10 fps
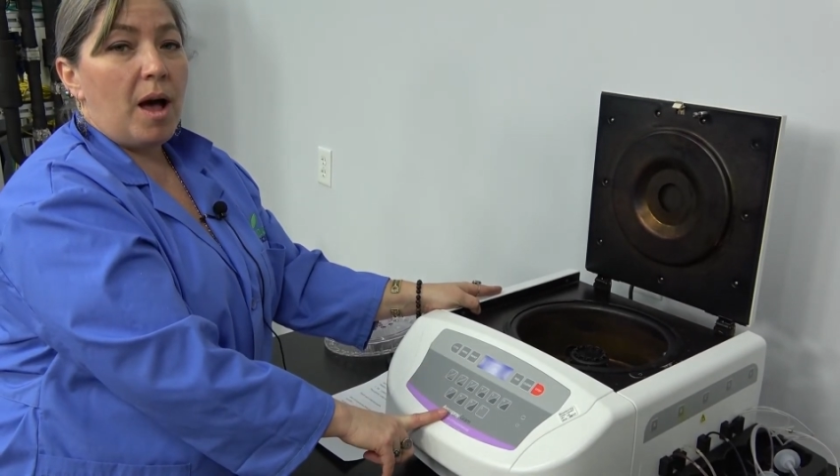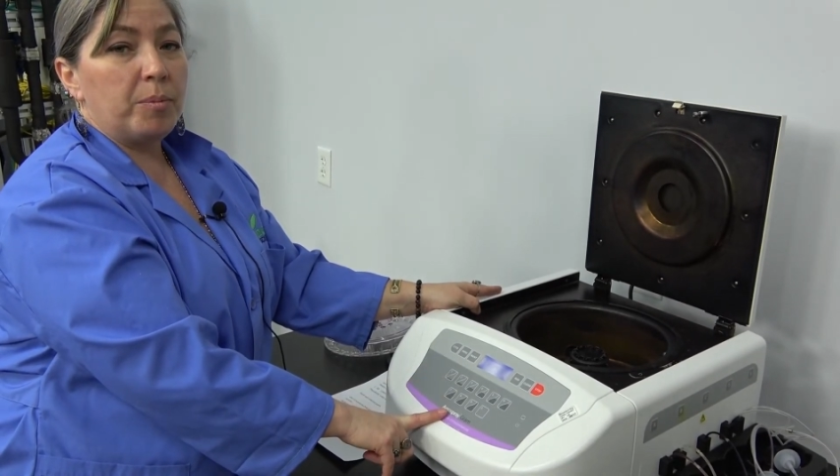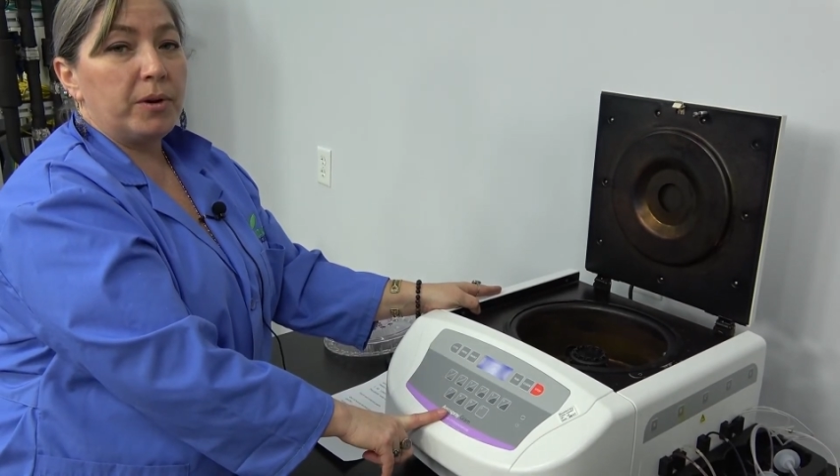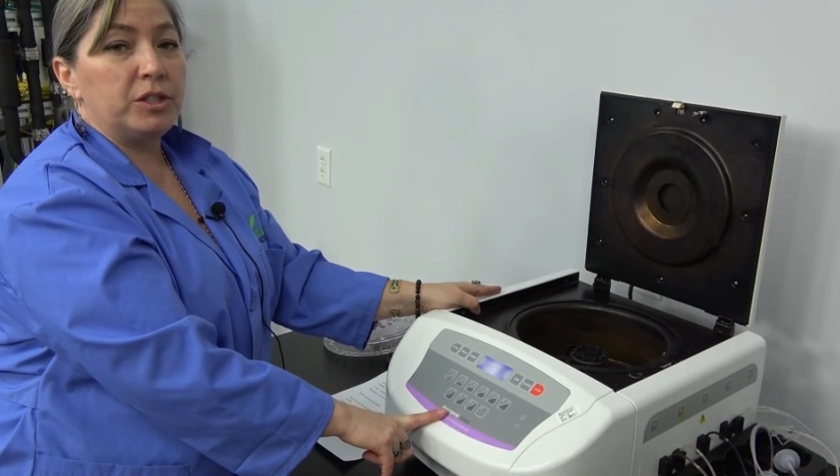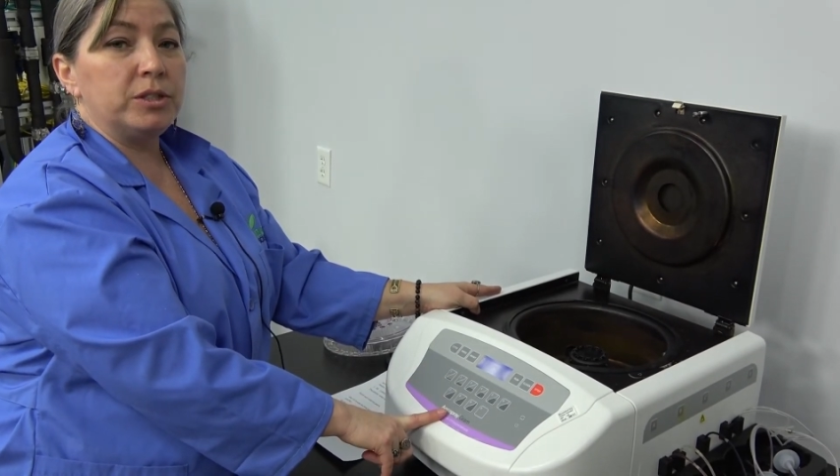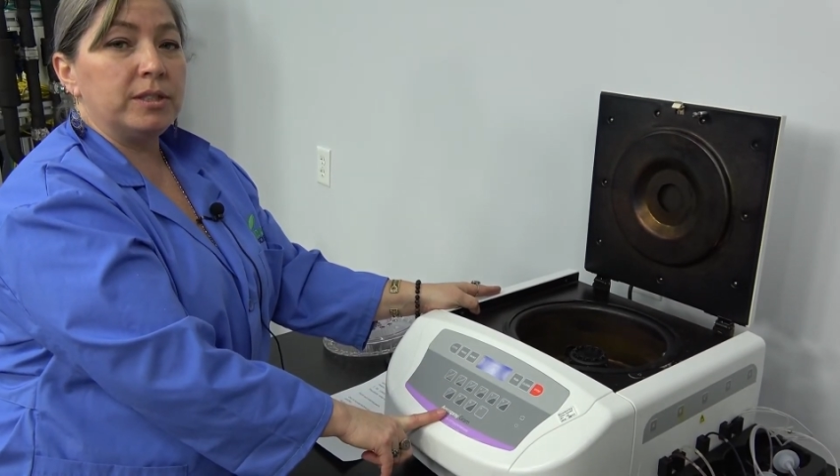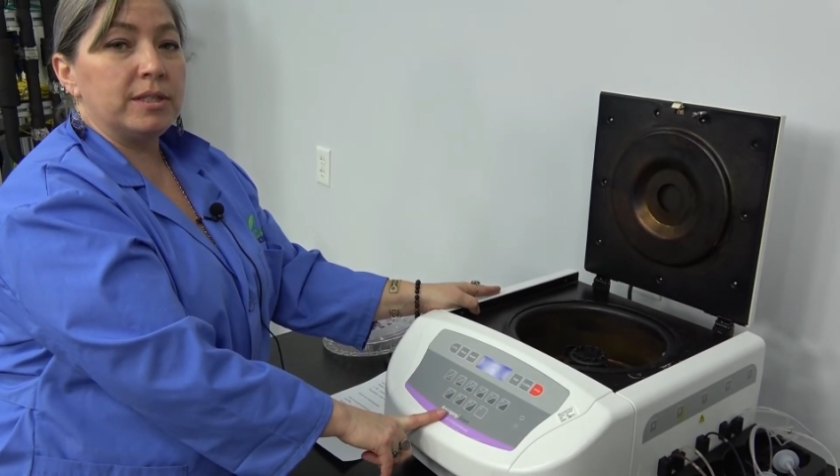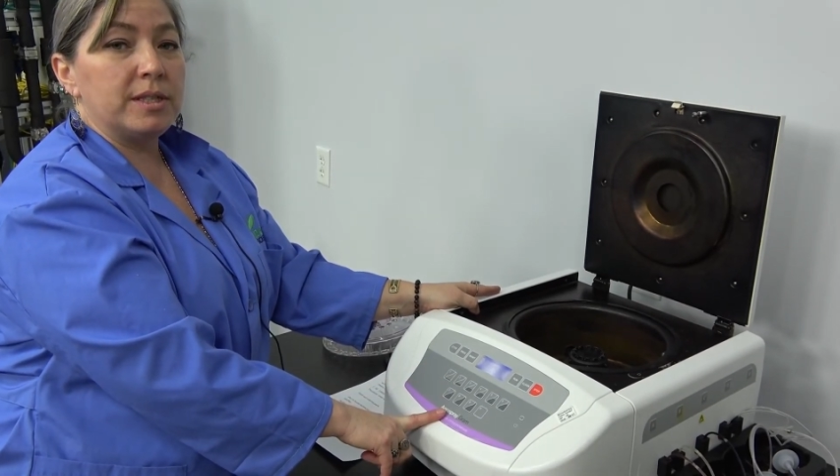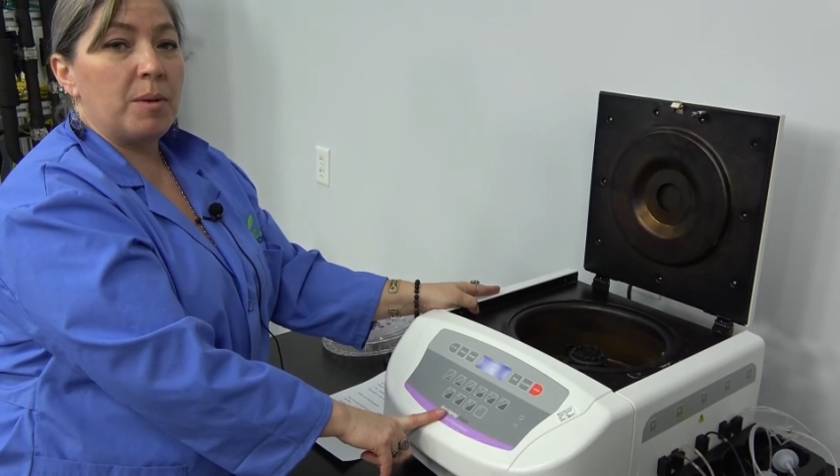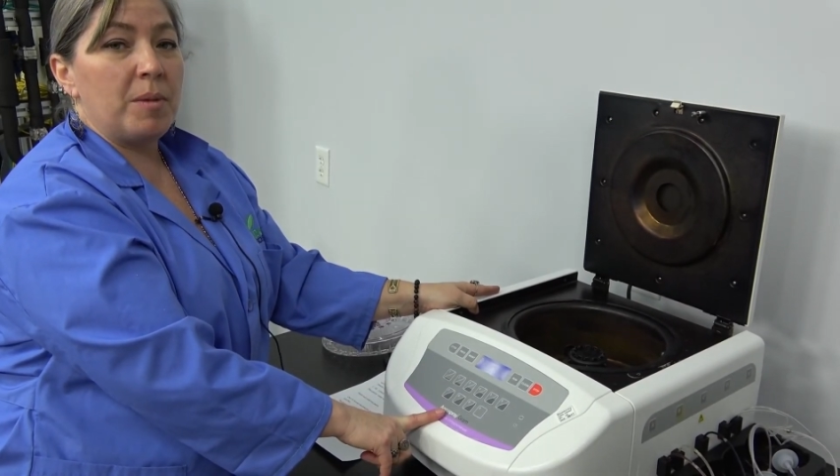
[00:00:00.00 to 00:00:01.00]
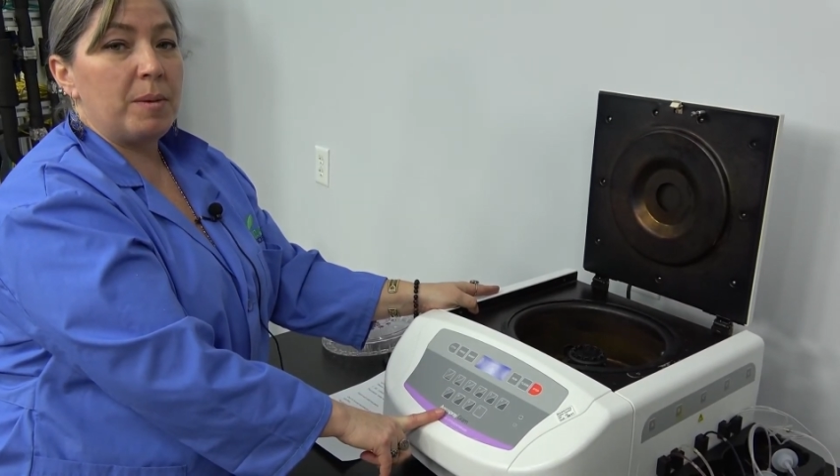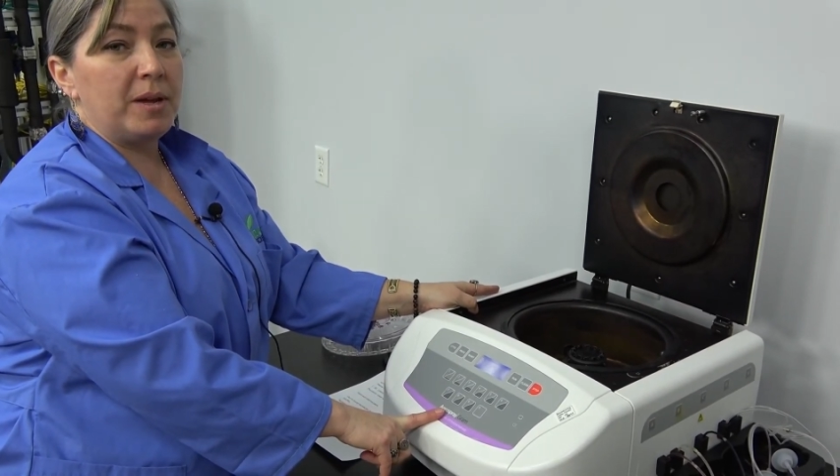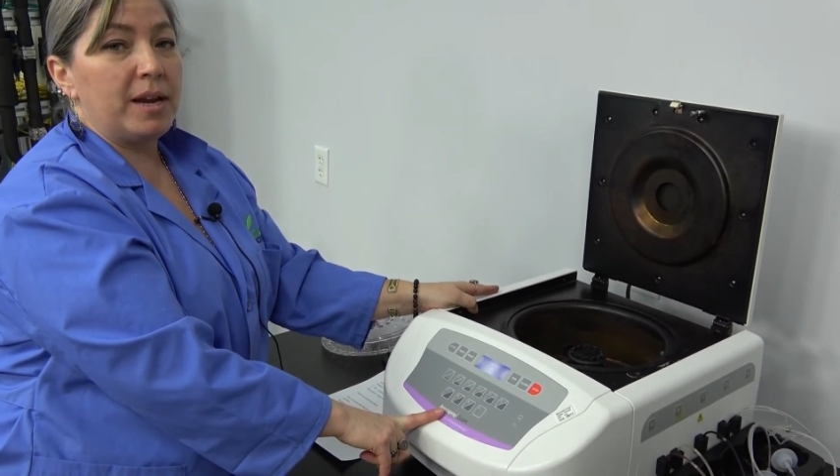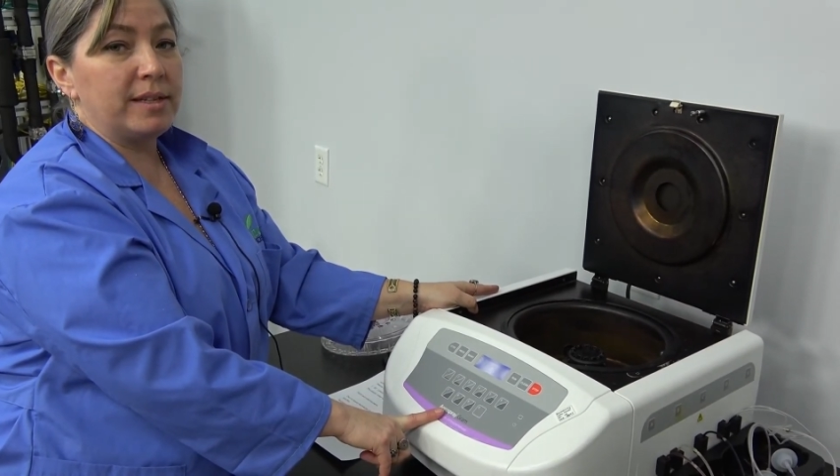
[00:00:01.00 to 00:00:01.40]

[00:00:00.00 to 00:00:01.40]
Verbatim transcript: operations that may be